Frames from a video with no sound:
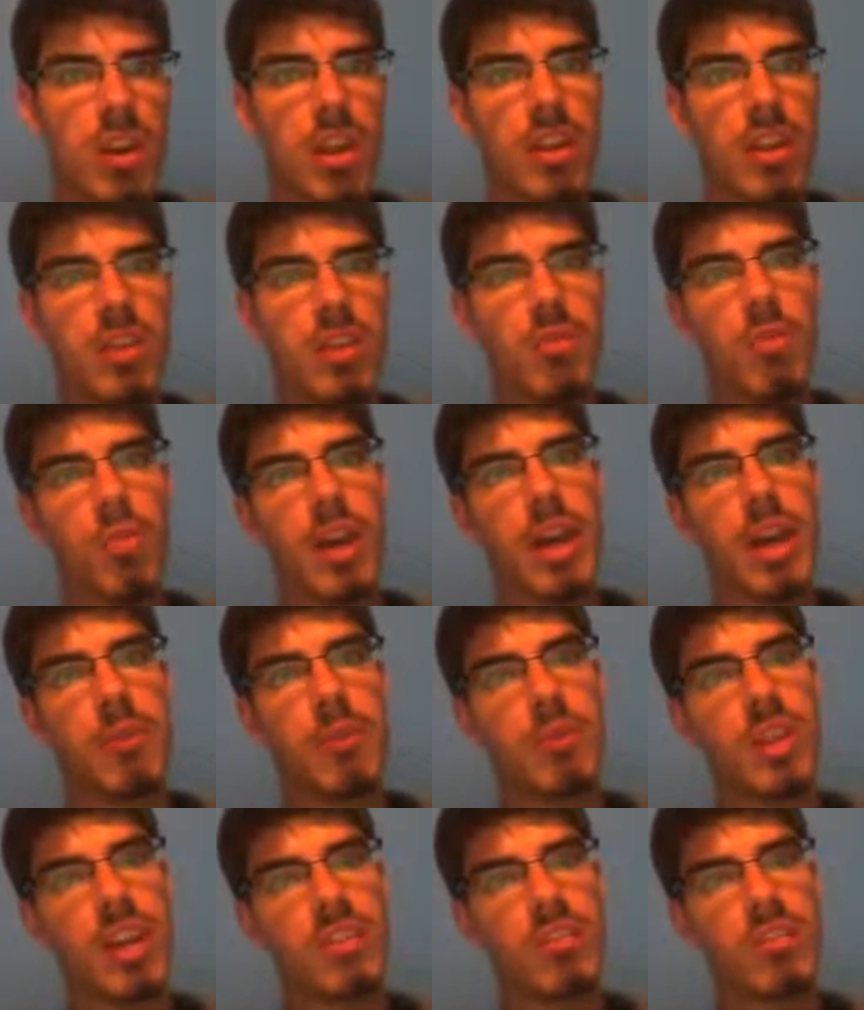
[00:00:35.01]
on what I
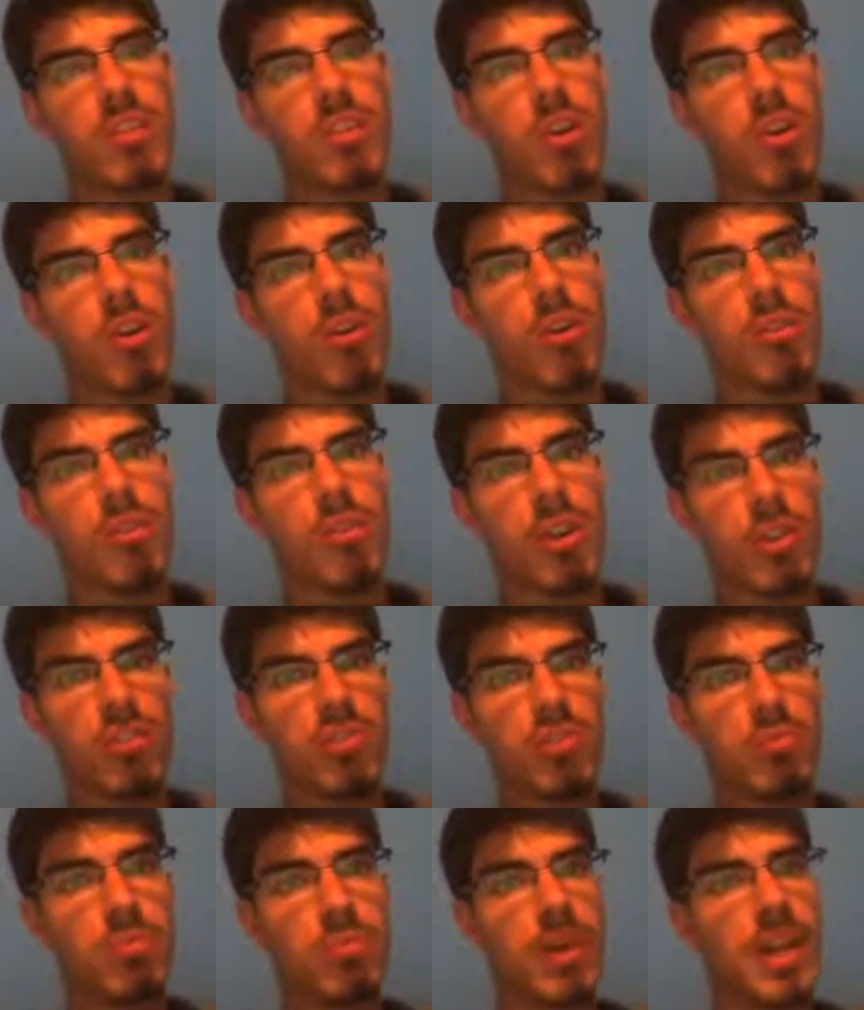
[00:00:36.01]
would like to call the
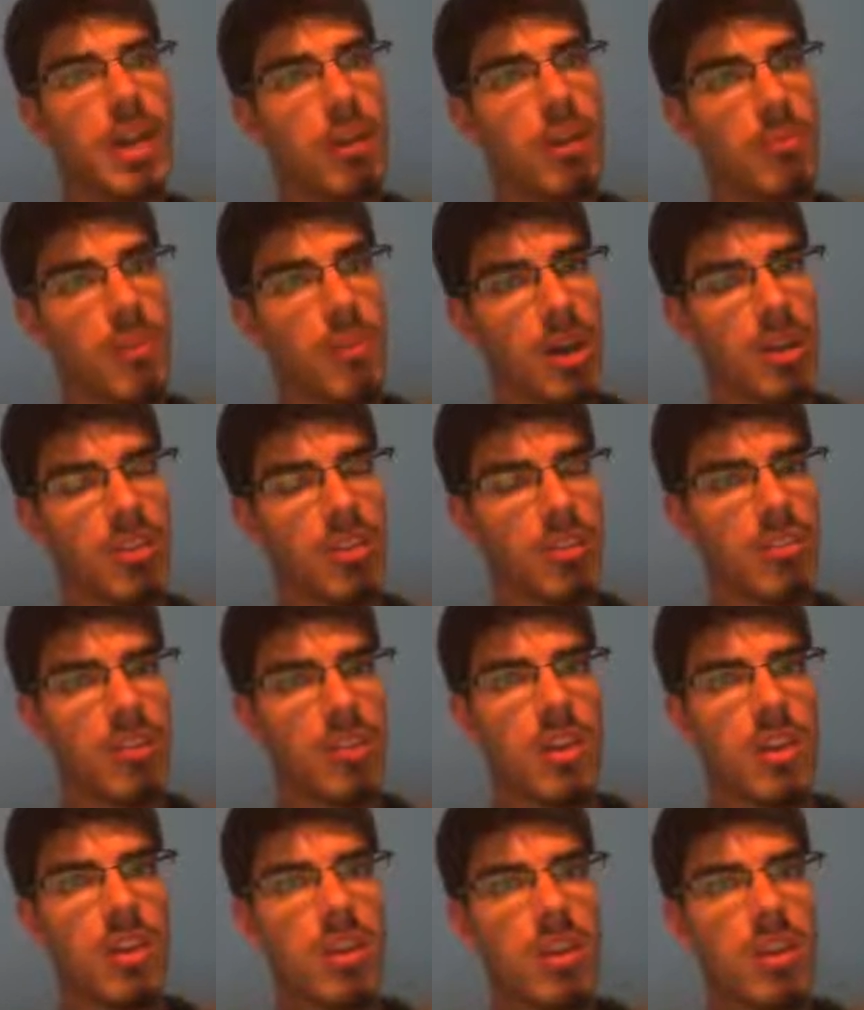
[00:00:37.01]
spread out model.